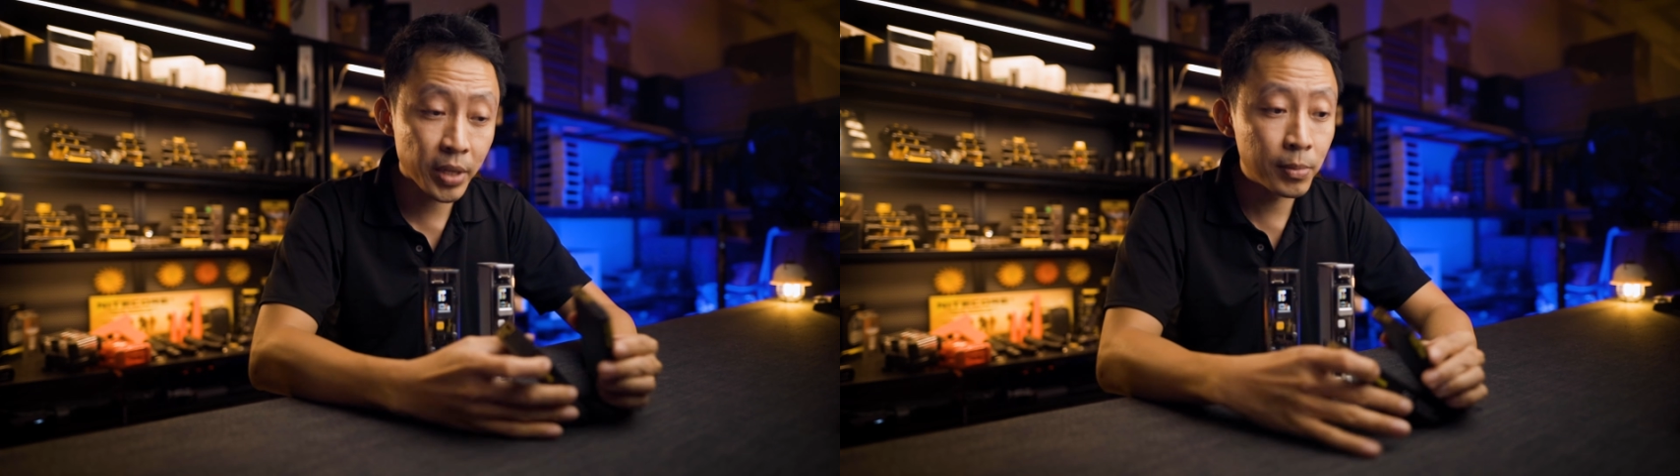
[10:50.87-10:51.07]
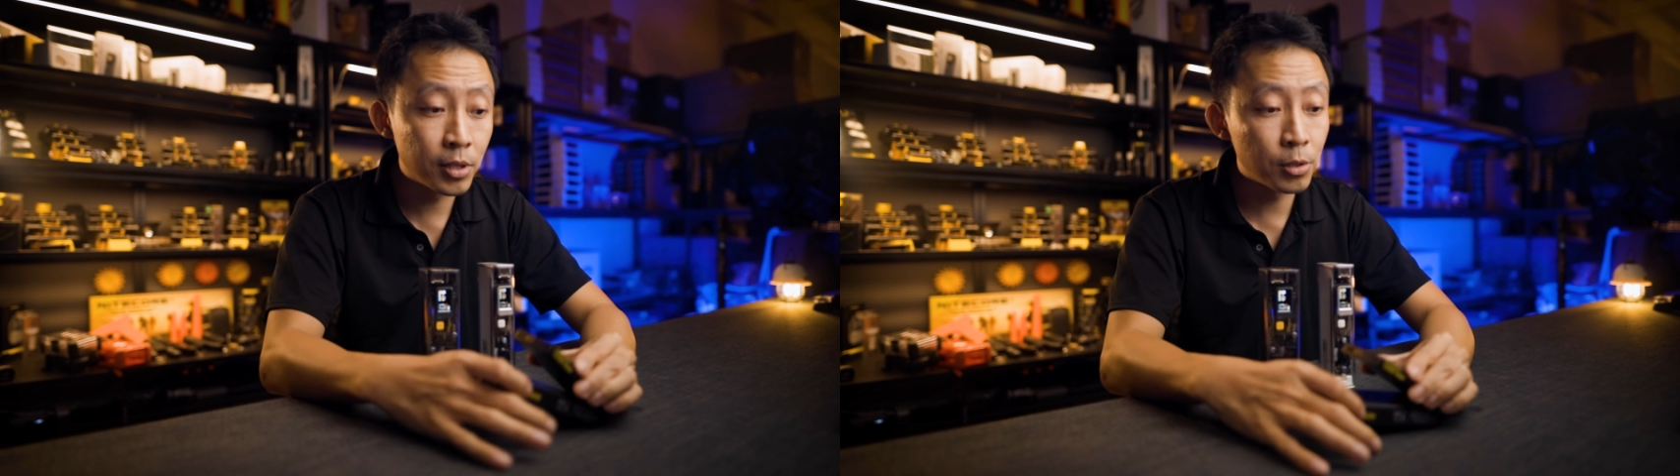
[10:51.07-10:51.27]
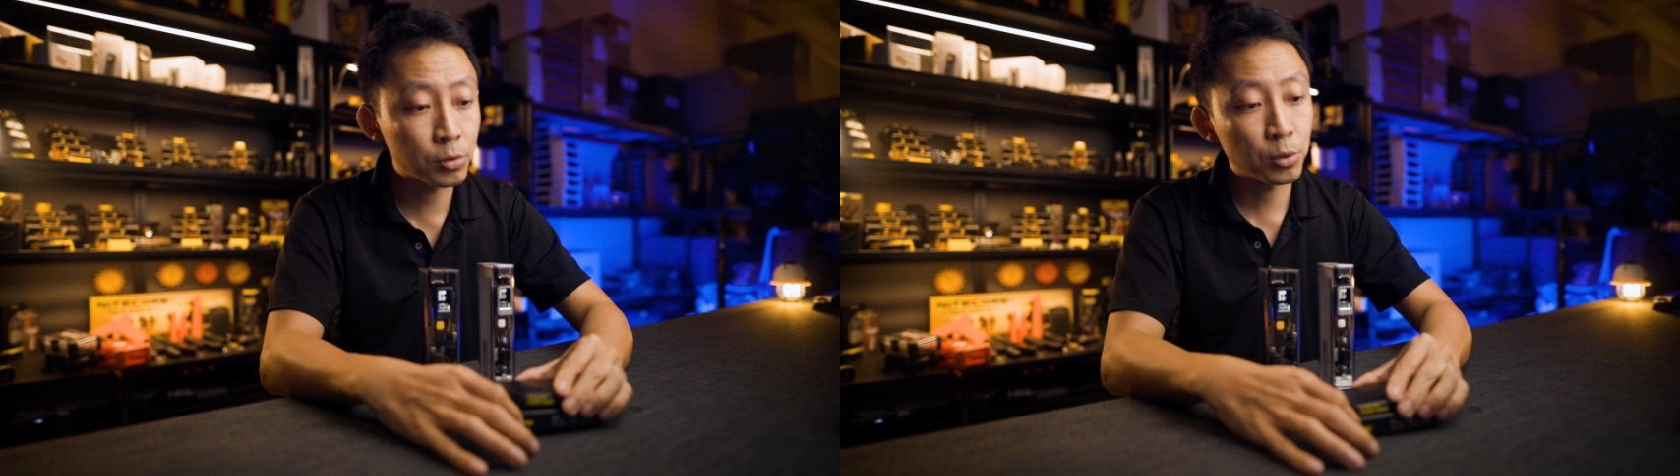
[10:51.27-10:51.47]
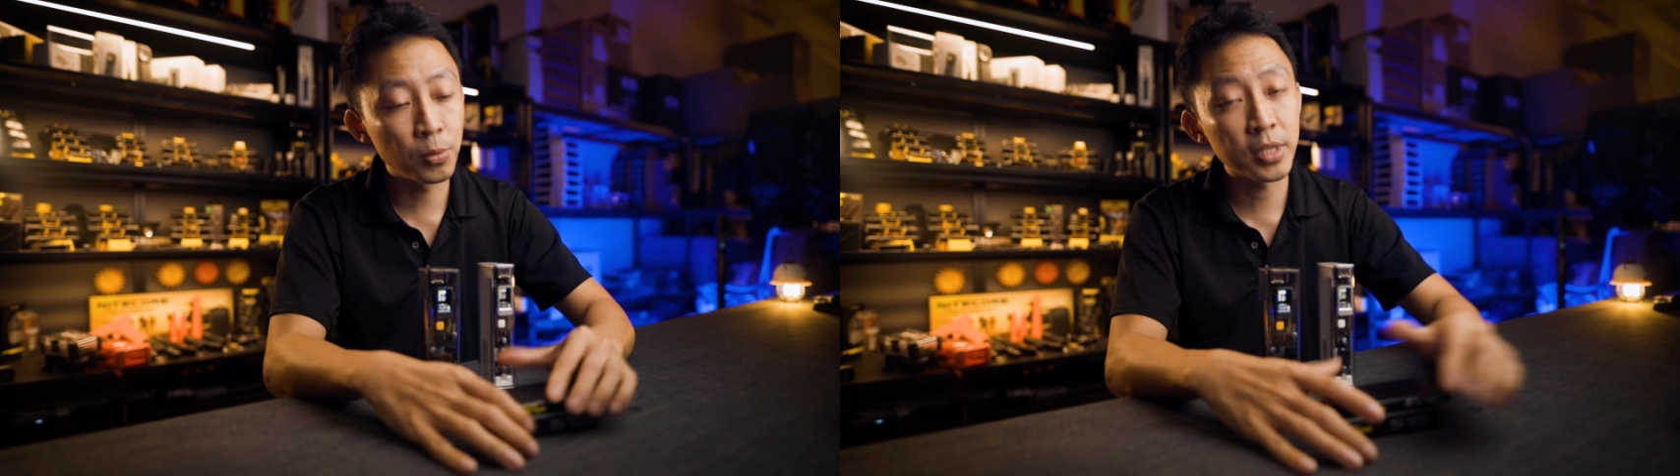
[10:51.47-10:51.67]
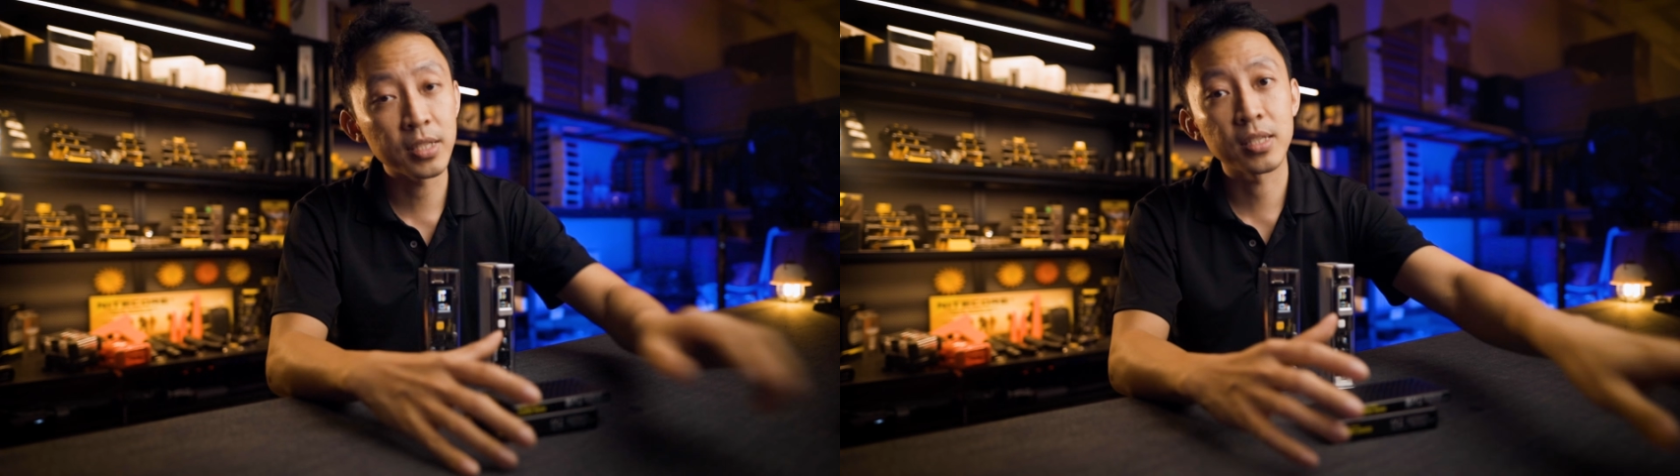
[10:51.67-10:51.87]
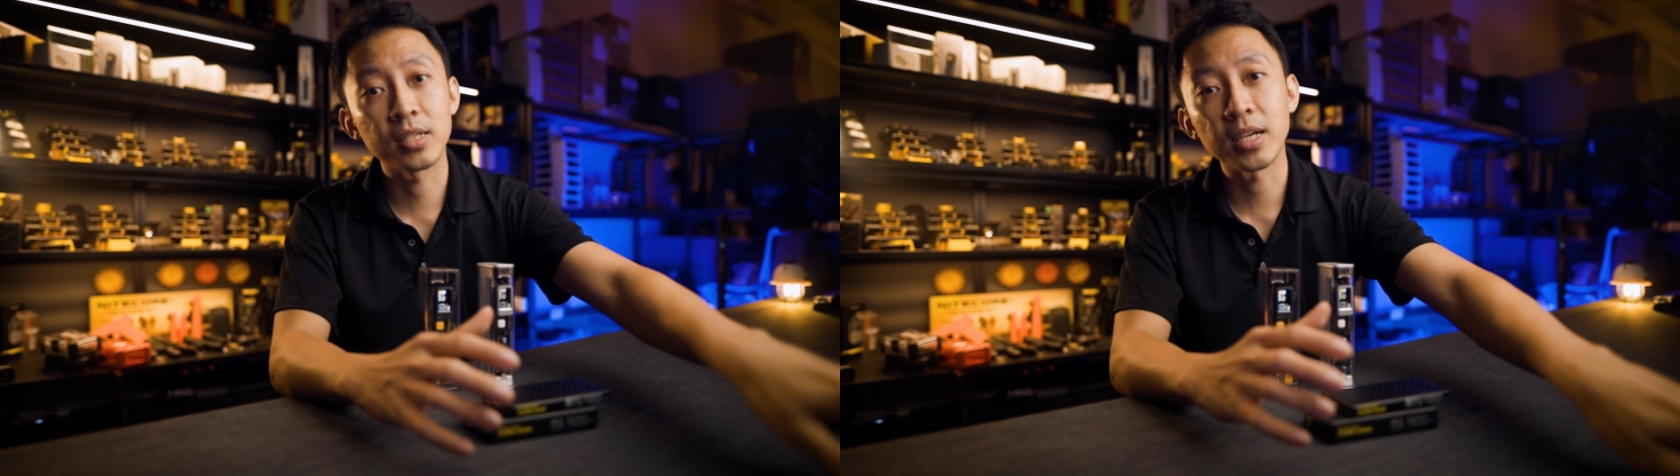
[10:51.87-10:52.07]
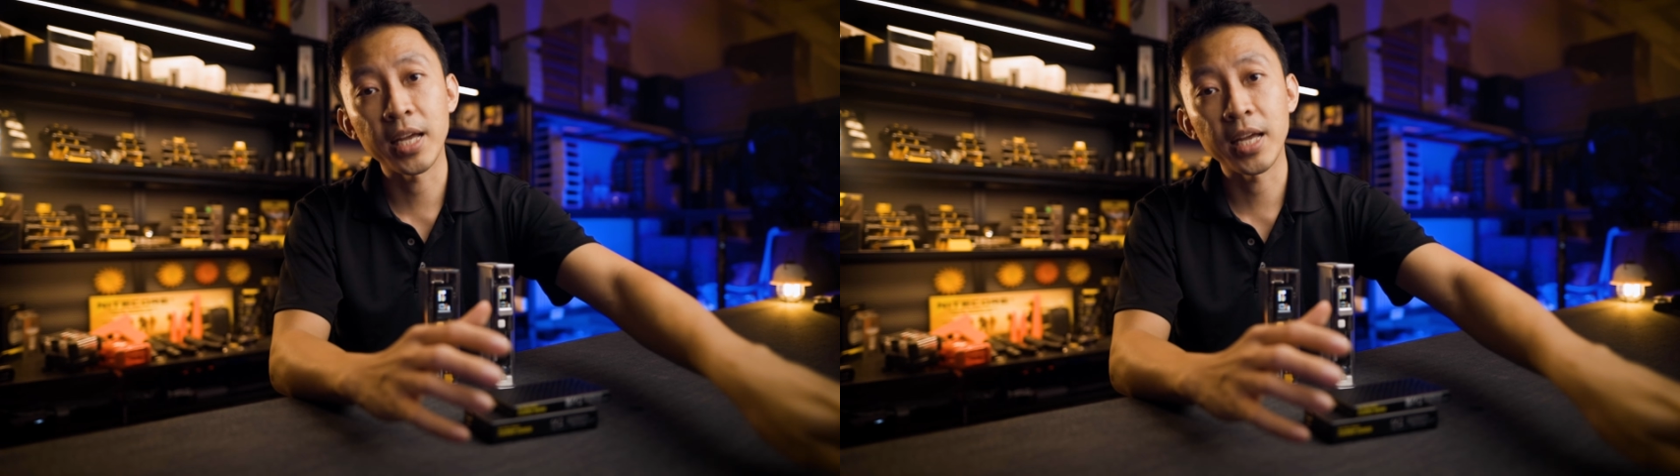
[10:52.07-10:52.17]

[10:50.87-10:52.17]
then look towards the